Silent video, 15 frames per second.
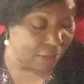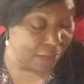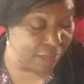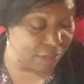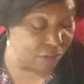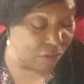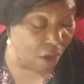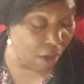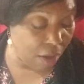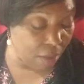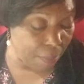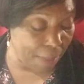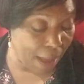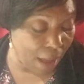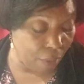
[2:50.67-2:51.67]
let's talk
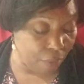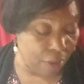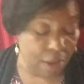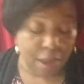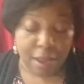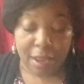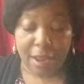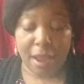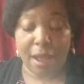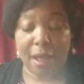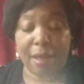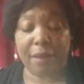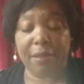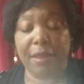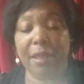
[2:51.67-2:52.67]
about
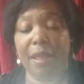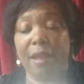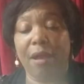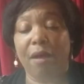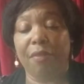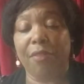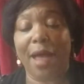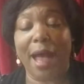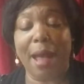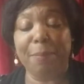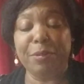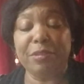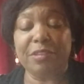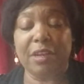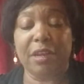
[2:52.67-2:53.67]
on the
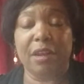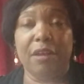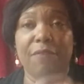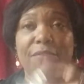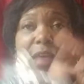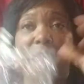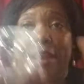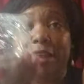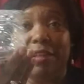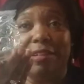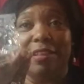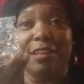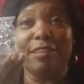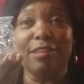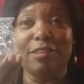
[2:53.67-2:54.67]
opposite end of that.
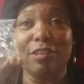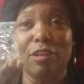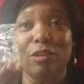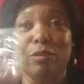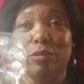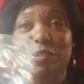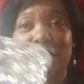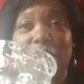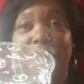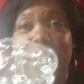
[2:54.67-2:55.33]
This is a Luci